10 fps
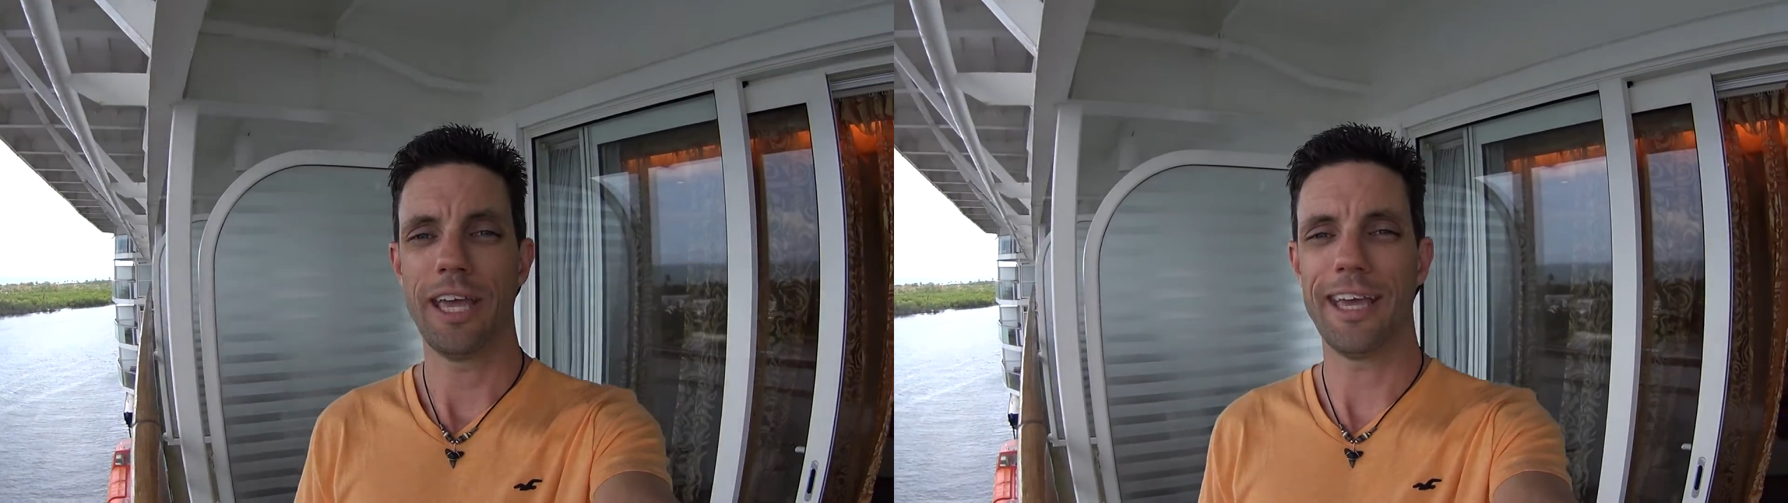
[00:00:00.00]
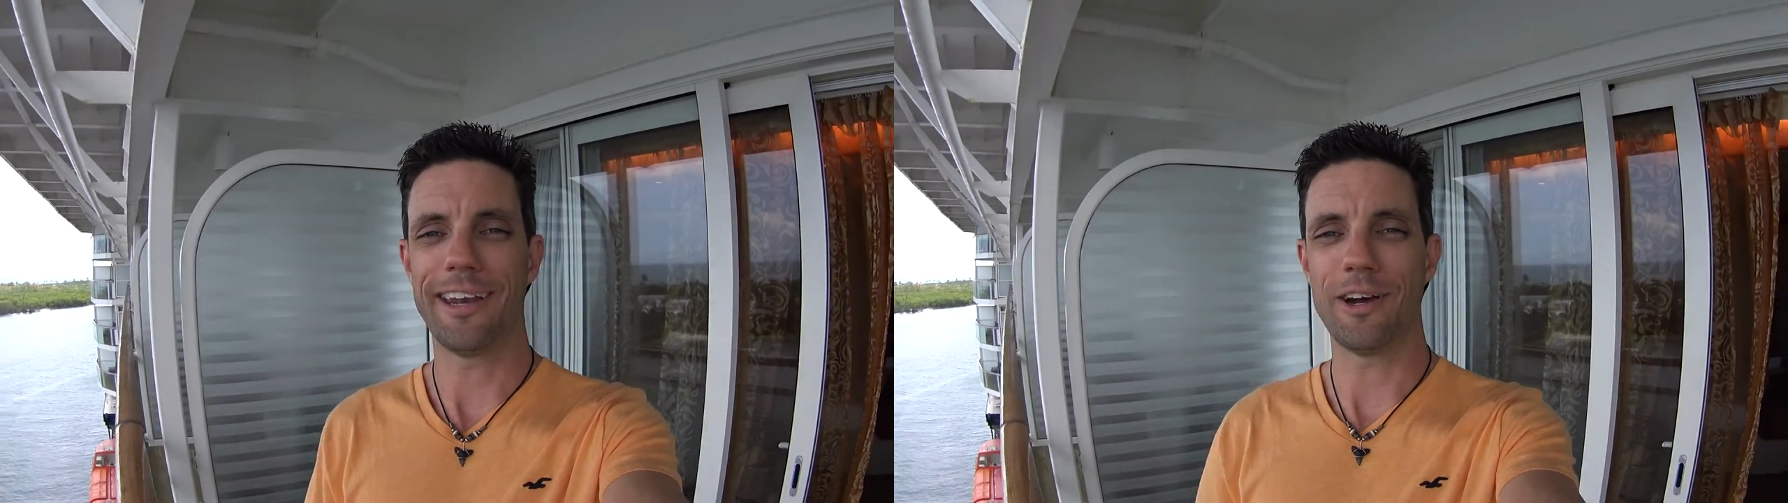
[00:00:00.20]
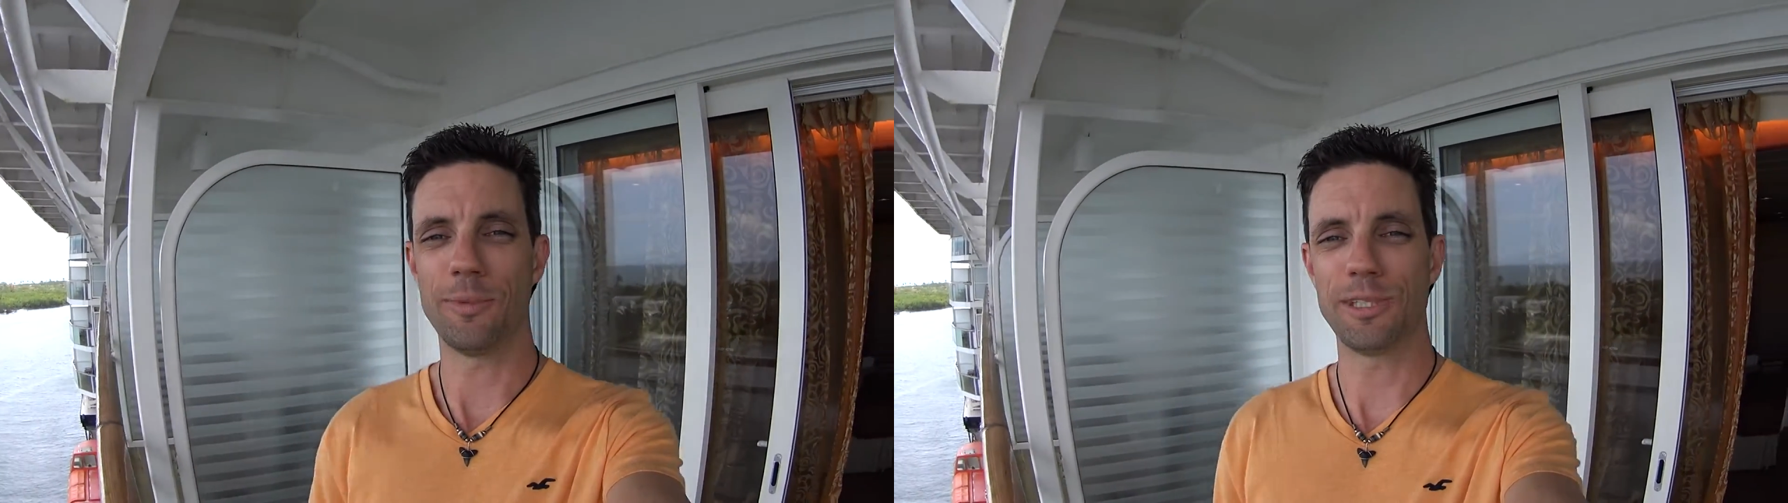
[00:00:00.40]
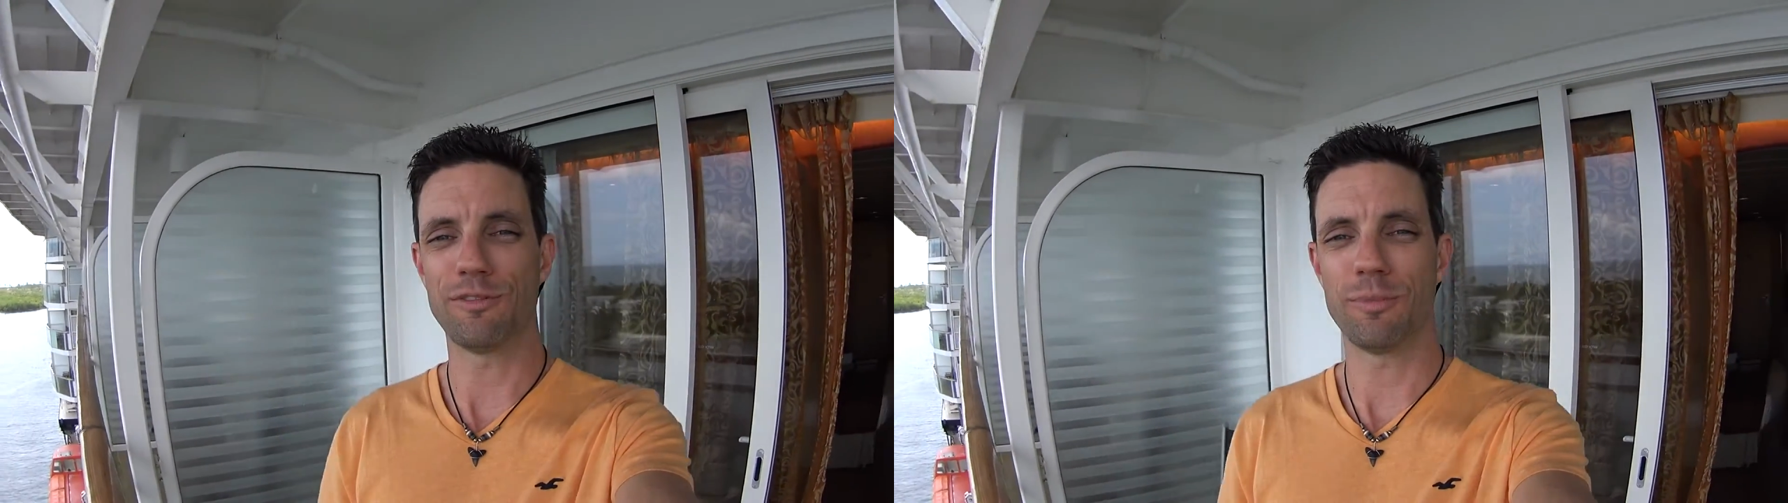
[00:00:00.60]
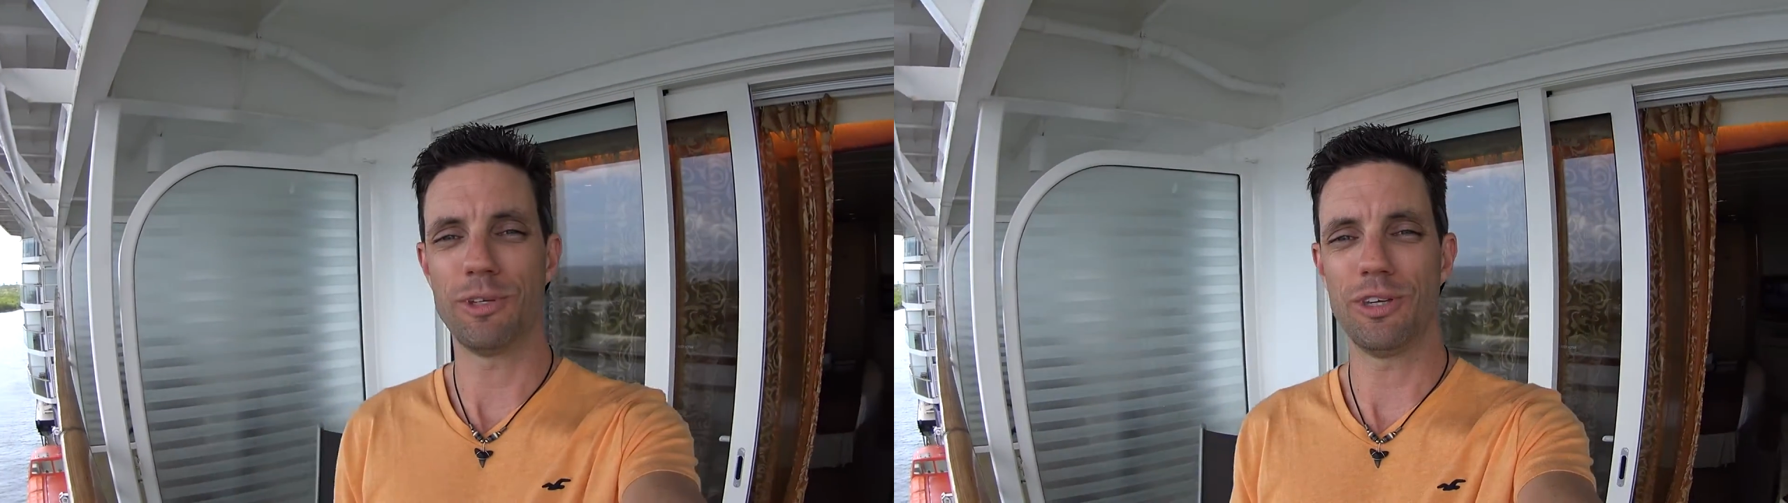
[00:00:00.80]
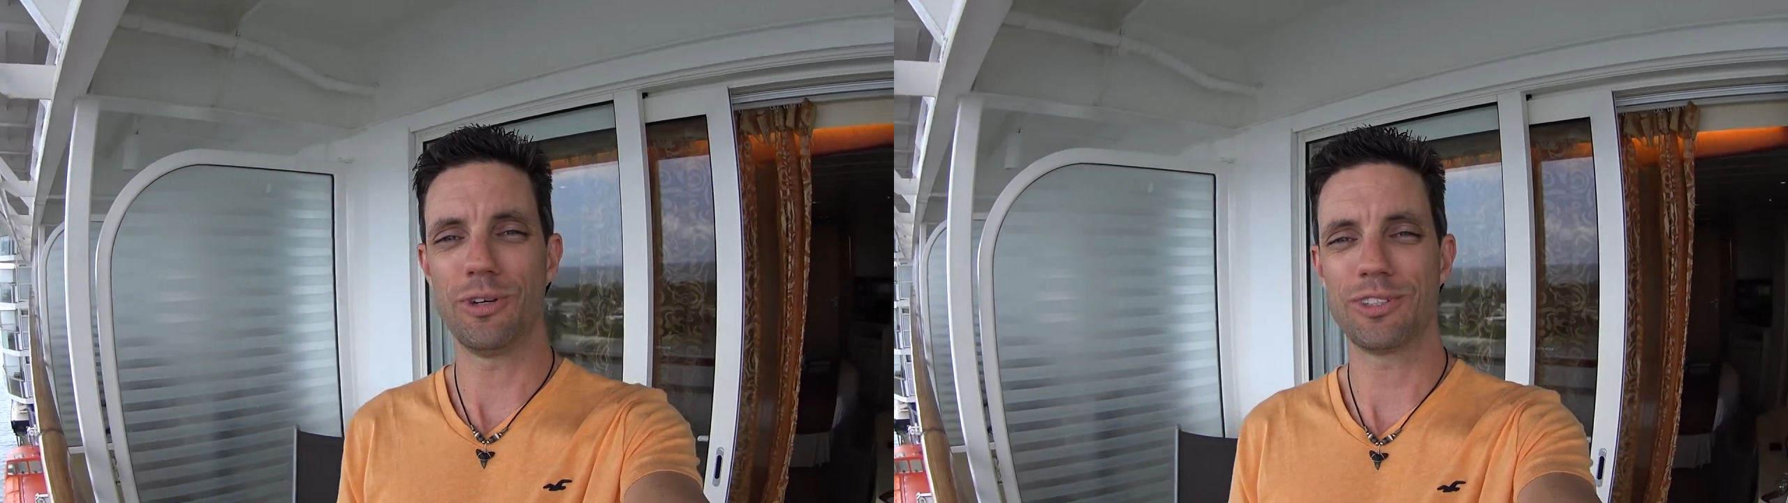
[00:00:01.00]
And I hope to hear from you